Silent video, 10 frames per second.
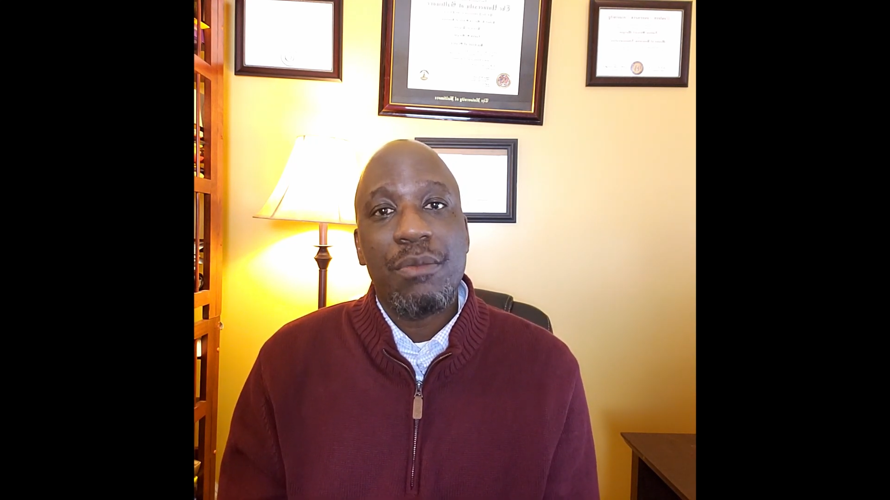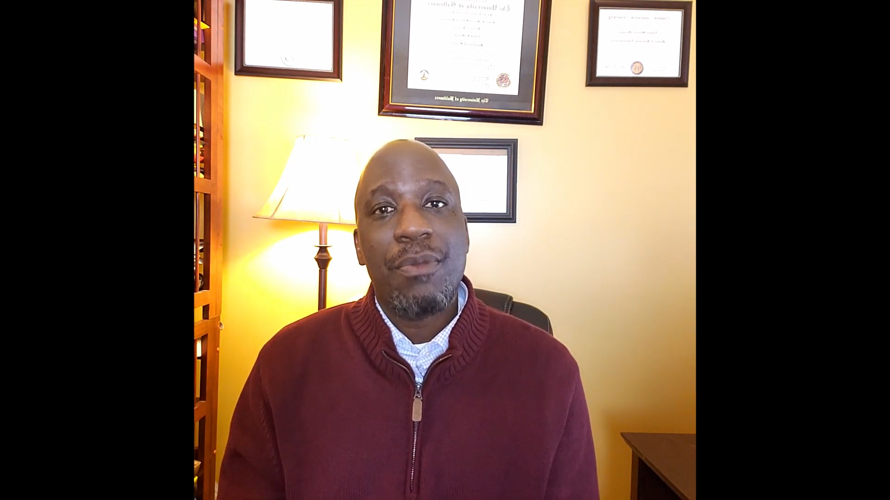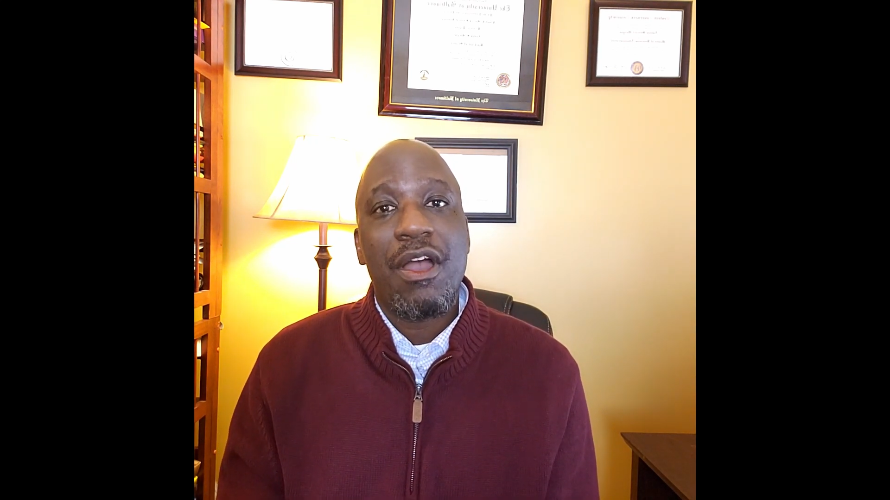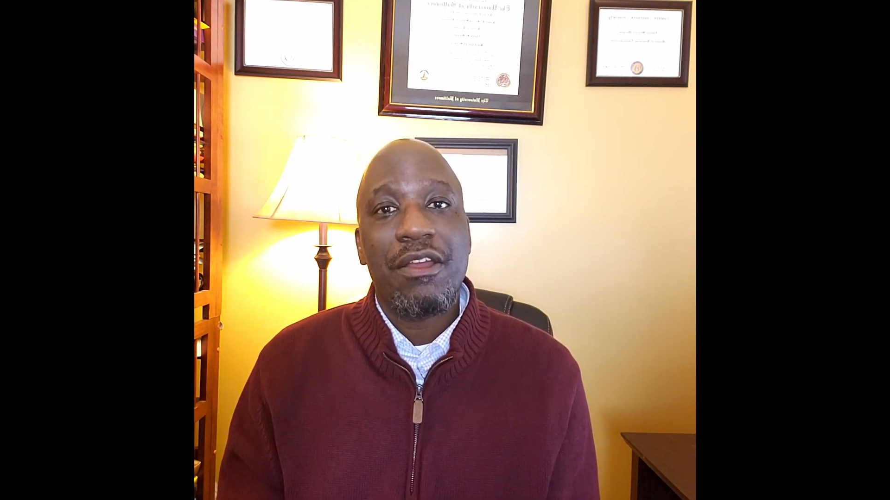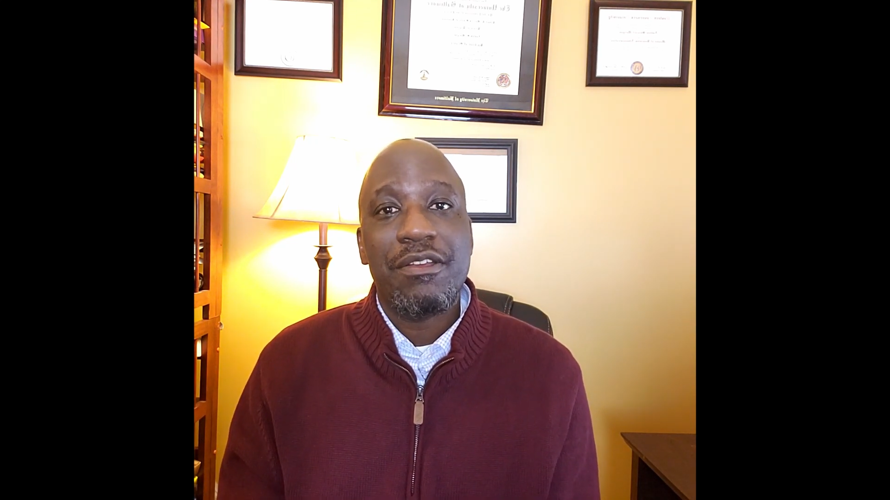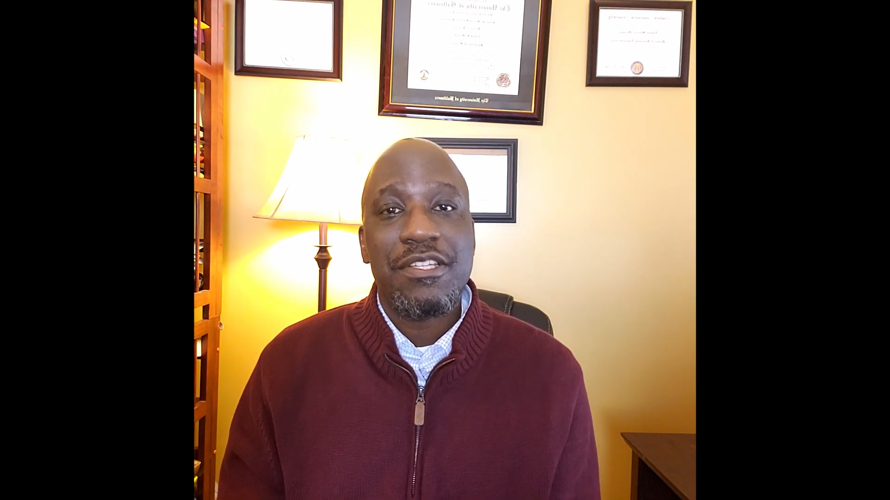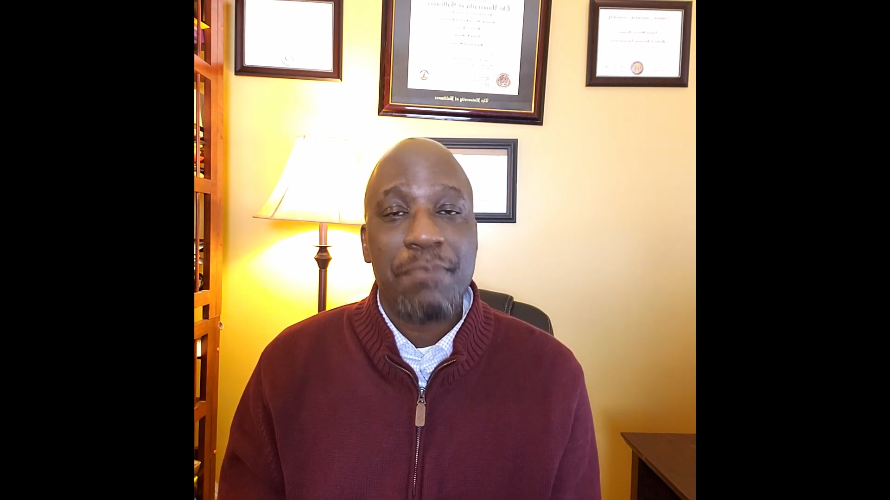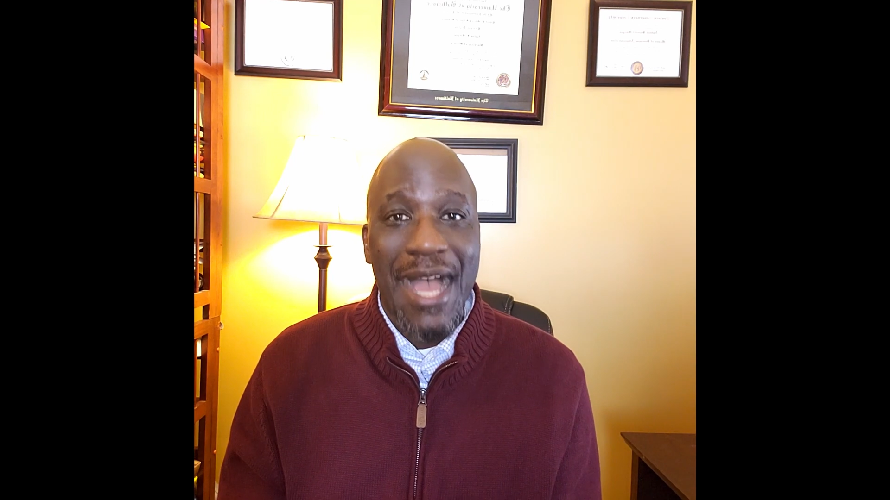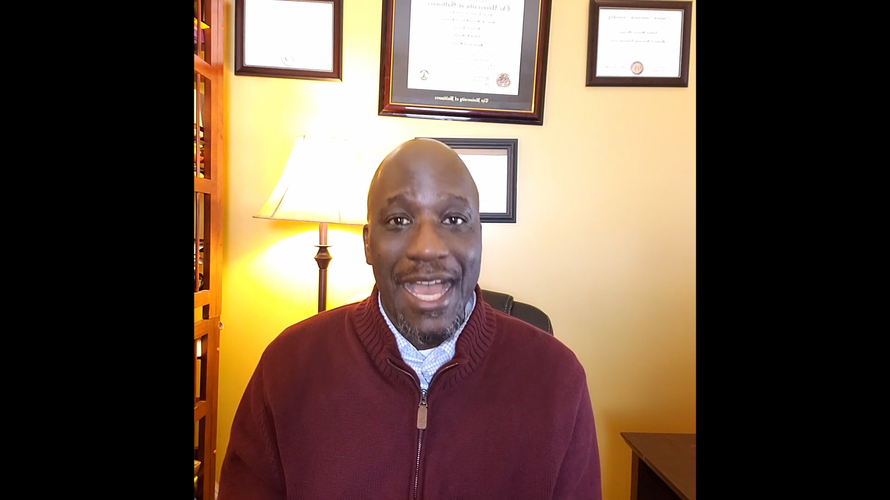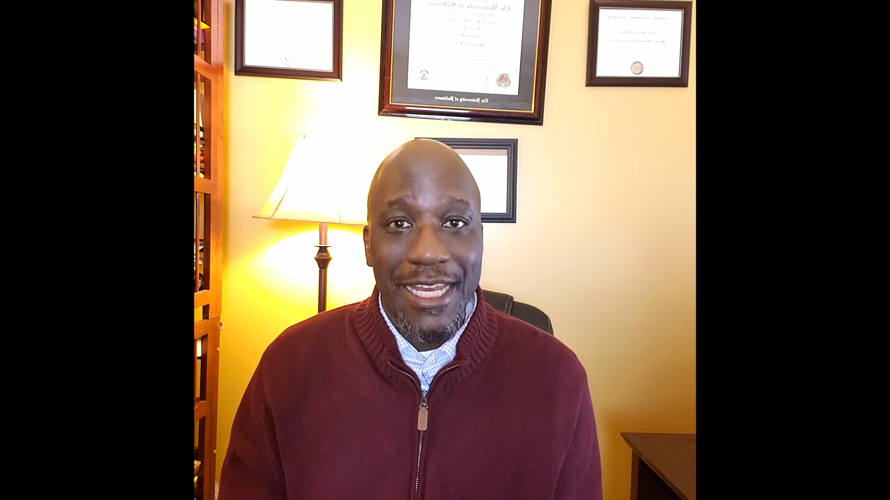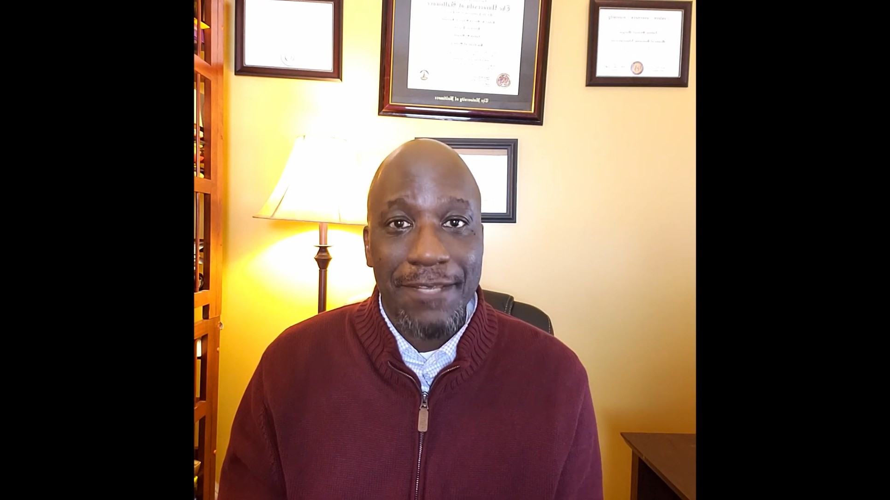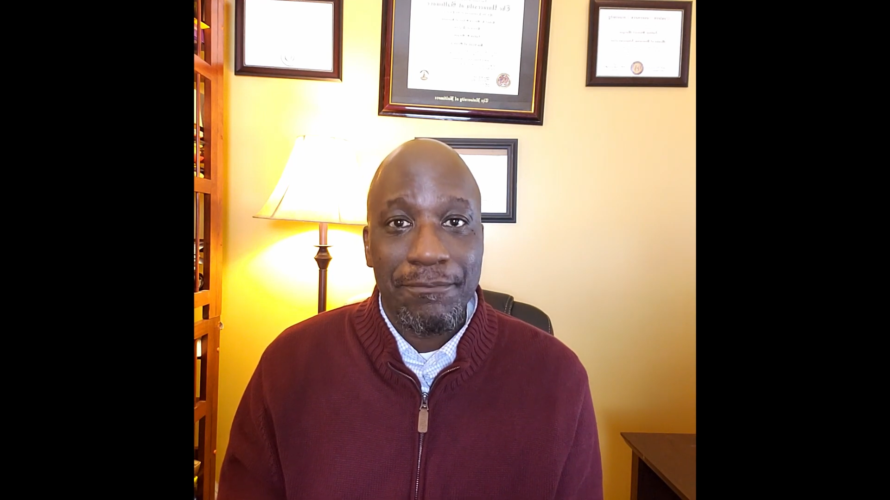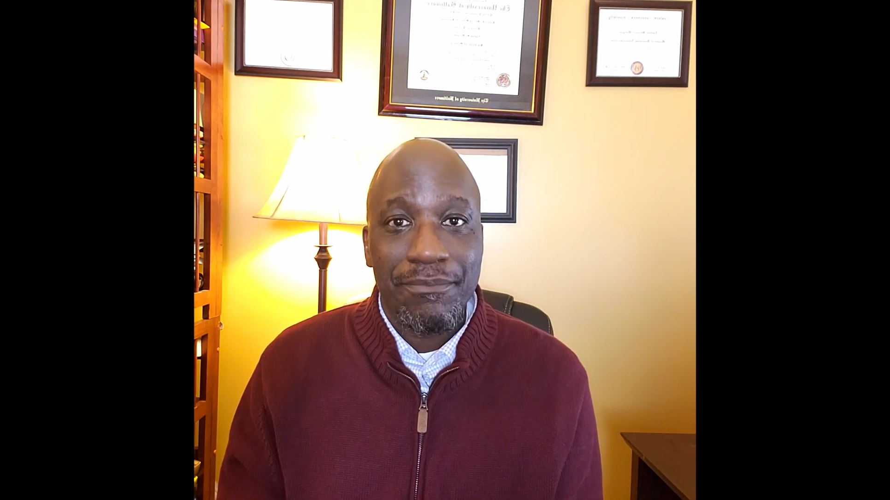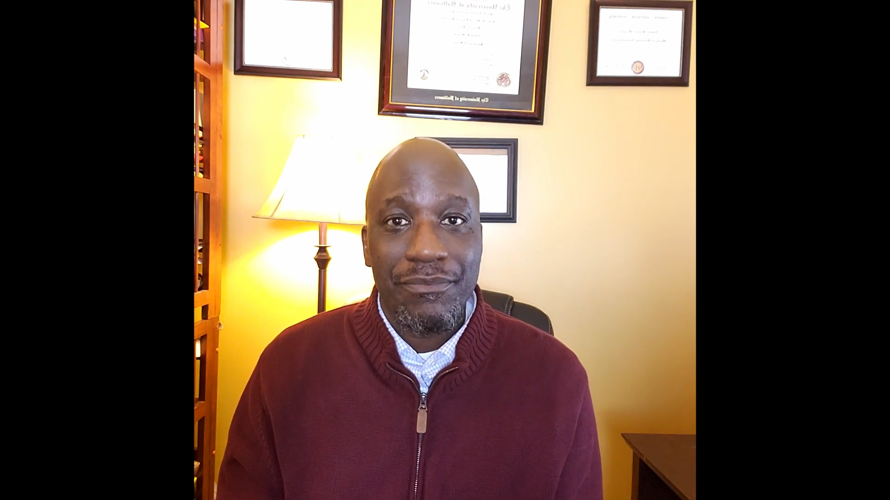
your partner's body.